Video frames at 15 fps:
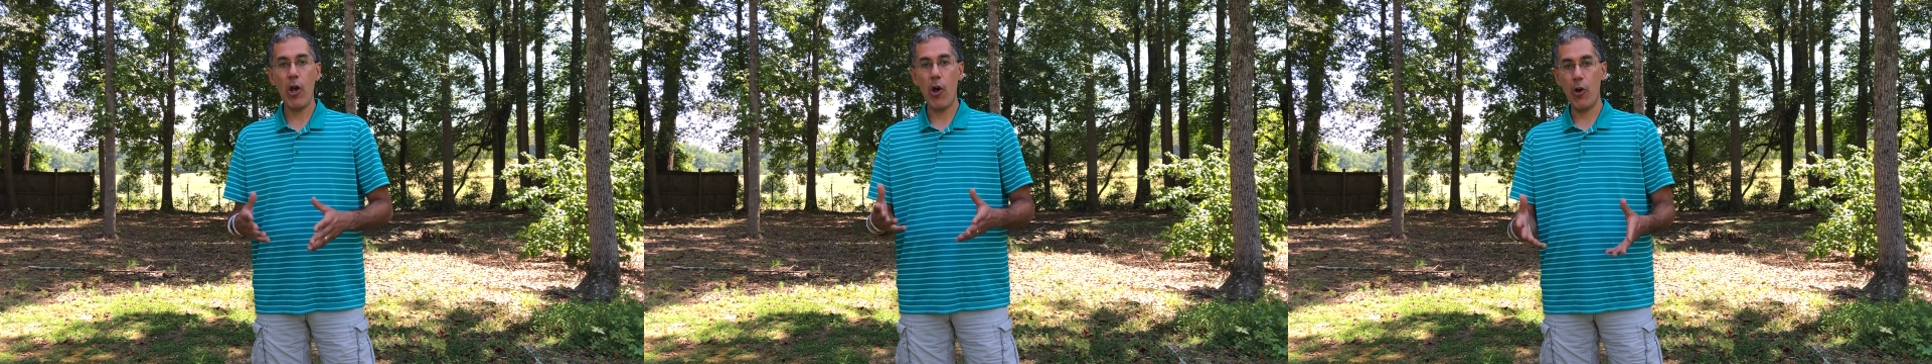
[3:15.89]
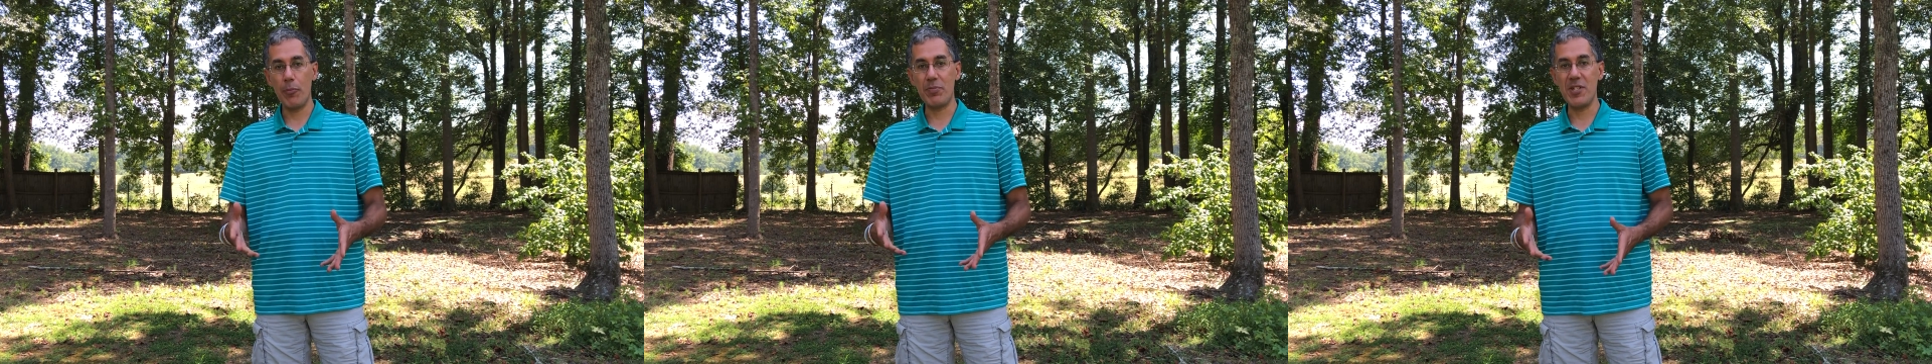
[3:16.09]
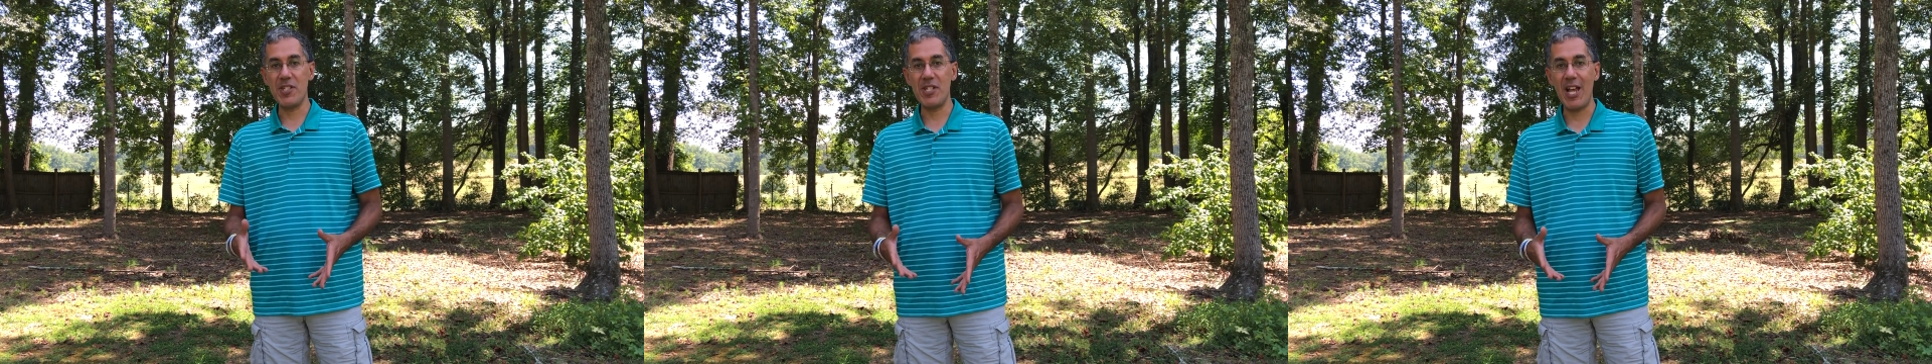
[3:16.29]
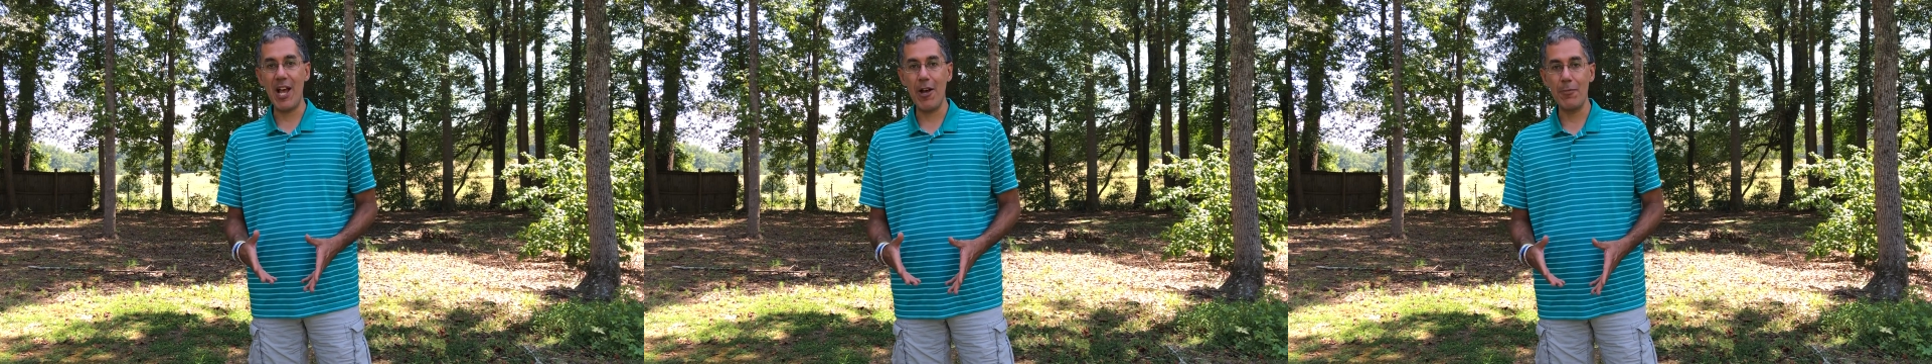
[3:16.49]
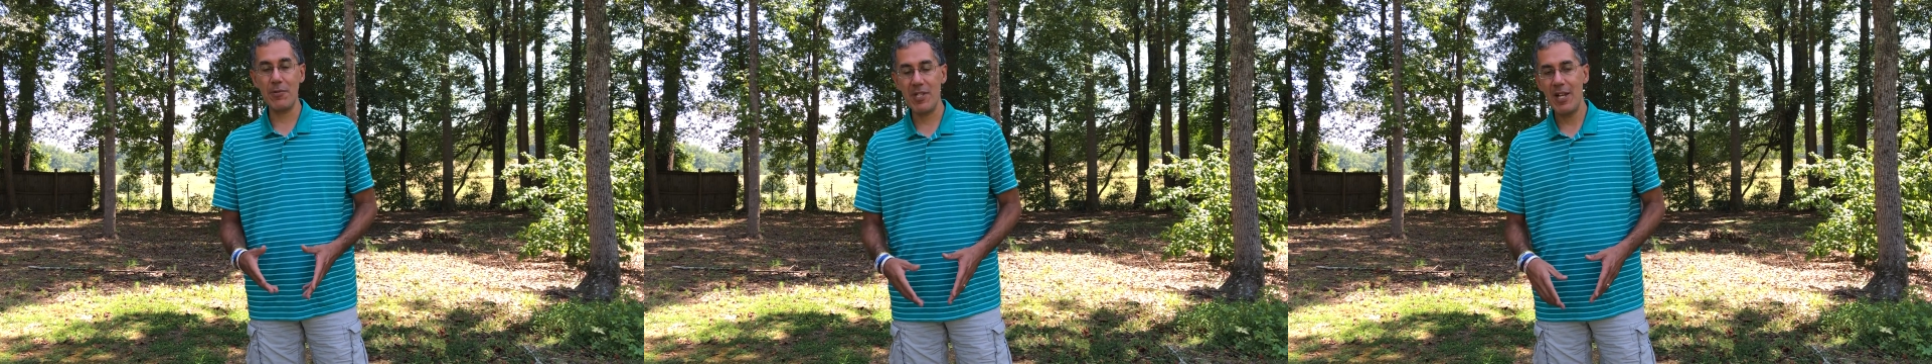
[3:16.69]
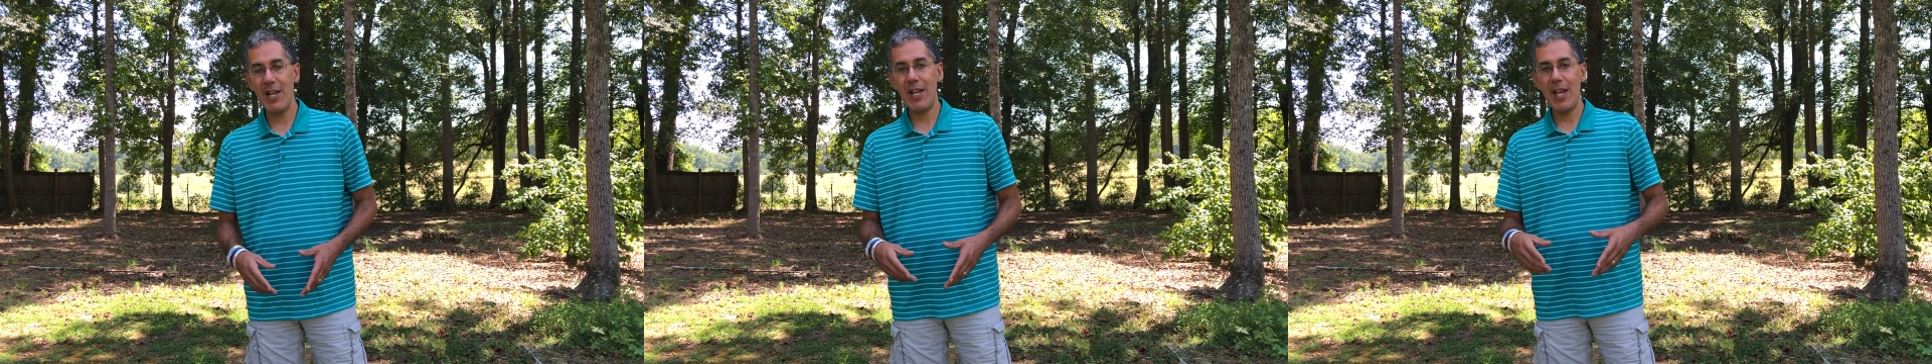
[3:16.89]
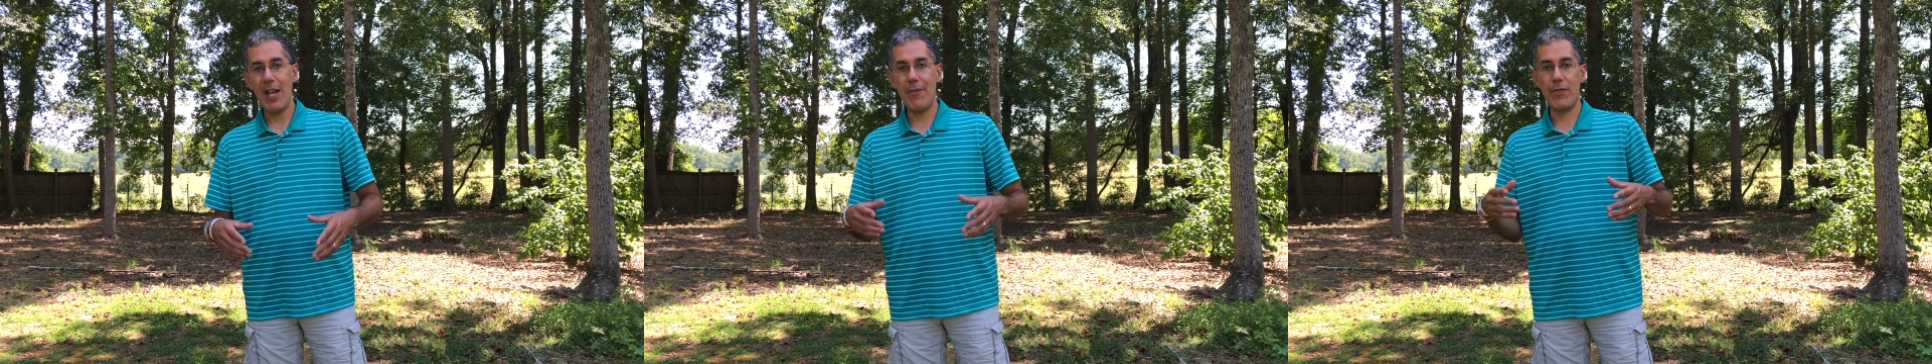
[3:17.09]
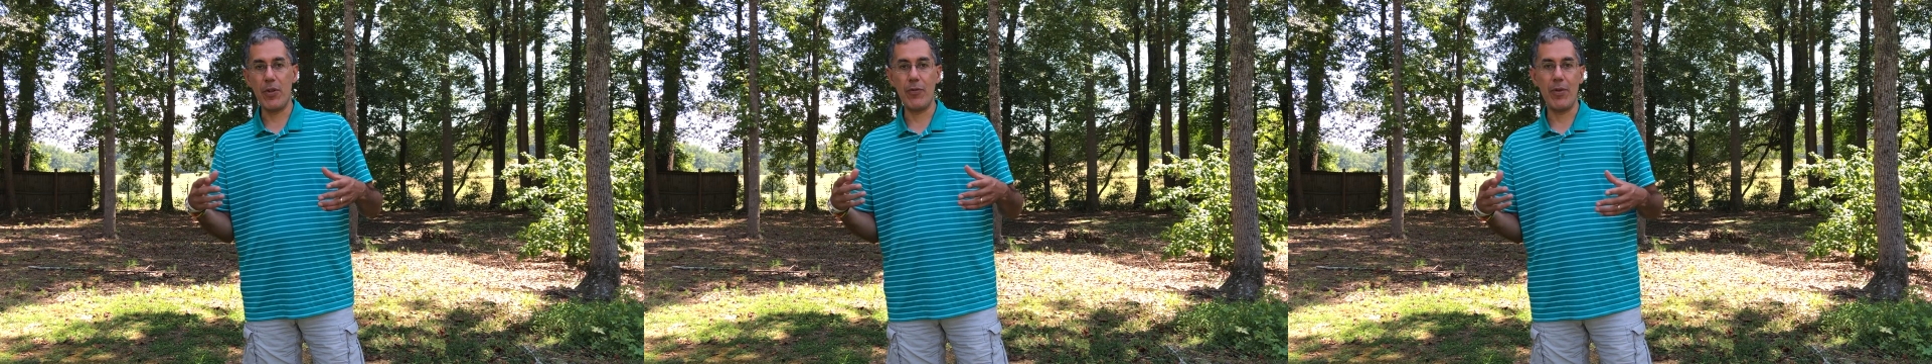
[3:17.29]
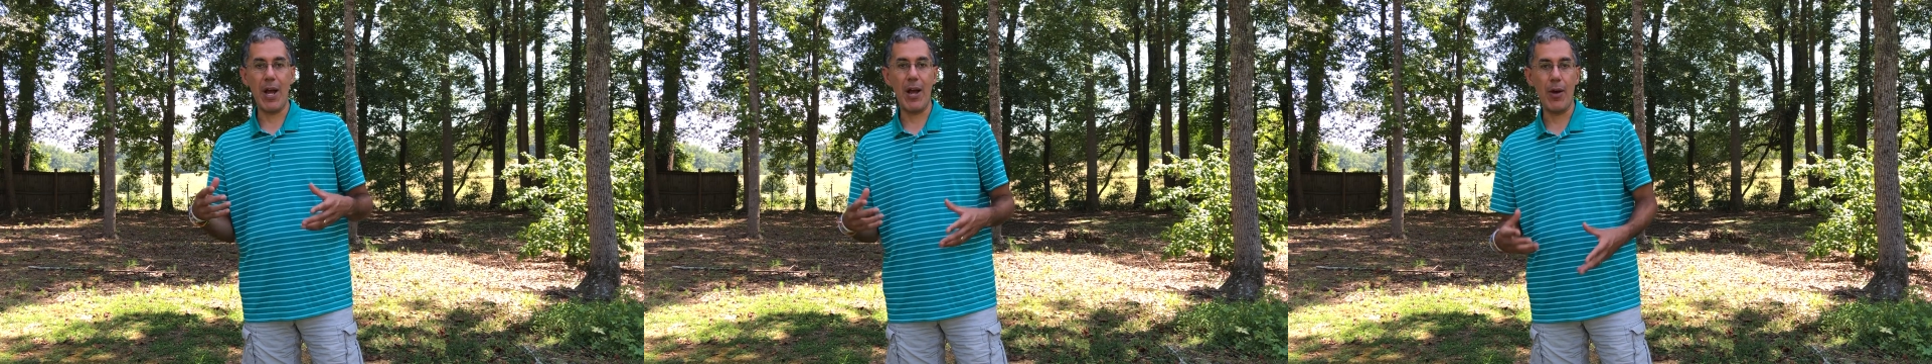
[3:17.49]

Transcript: Hope this helps. If you